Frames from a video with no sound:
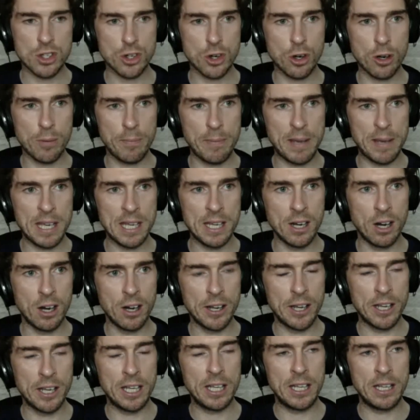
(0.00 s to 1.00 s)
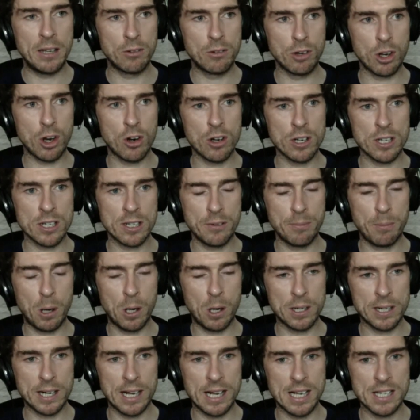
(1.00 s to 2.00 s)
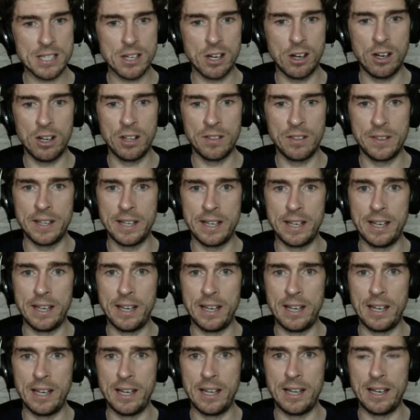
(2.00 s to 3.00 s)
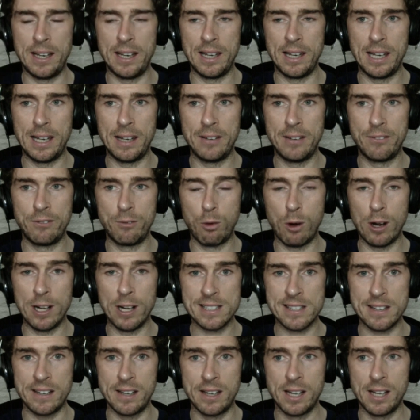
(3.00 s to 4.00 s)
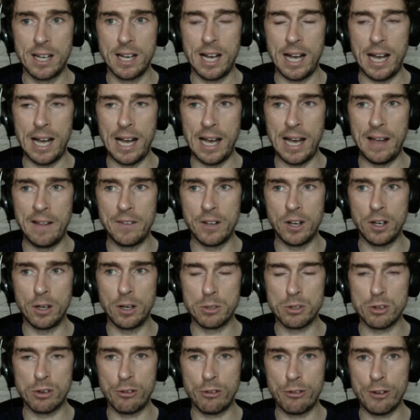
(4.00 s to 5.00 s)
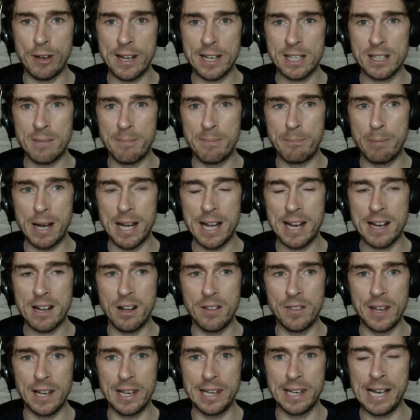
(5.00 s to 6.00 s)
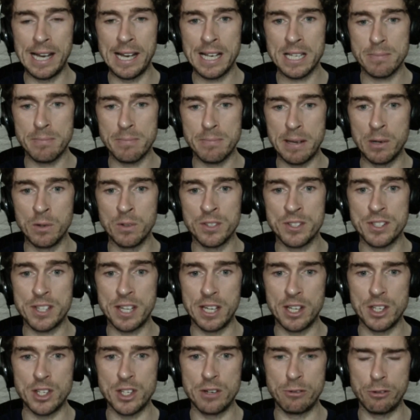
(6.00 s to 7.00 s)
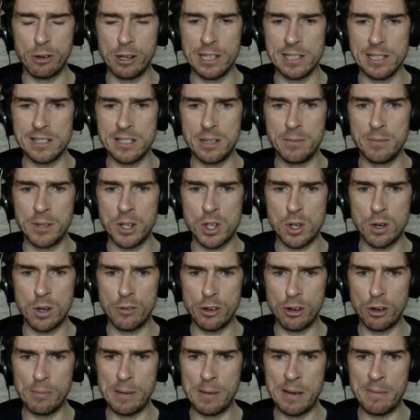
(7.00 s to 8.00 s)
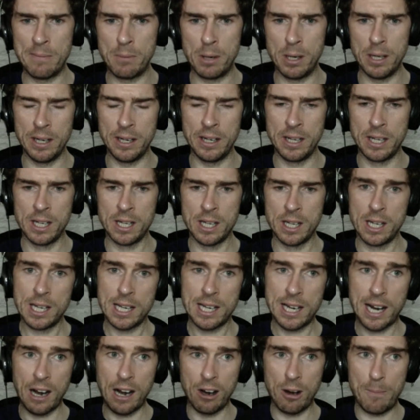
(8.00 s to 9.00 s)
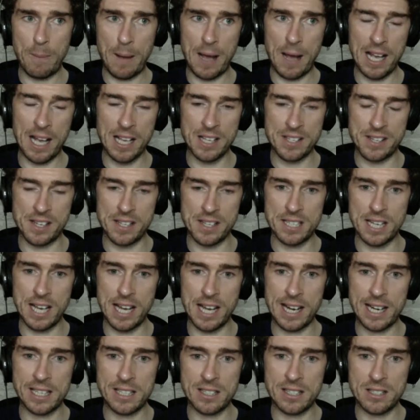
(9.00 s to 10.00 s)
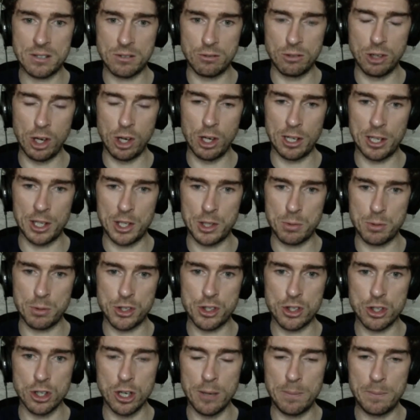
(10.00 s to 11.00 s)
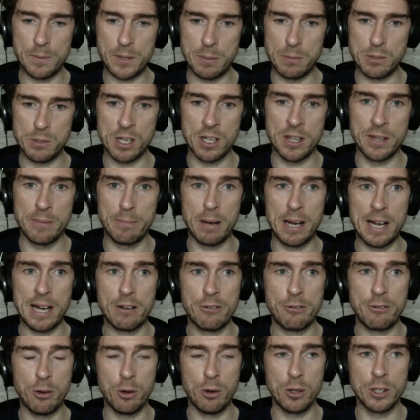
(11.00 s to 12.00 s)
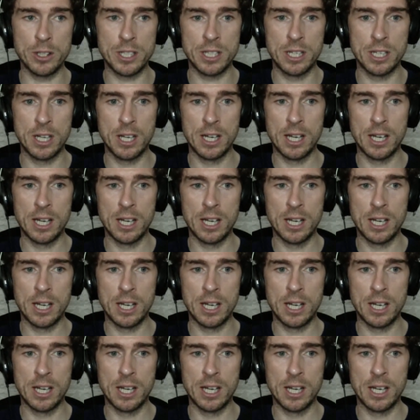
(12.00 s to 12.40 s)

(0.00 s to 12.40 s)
struck me, I recorded a podcast on the Vuelta and I was reflecting back on the last mountain stage of the Vuelta. I'm not sure if you remember, and Carapaz attacked, Roglic was dropped, he was on the back foot,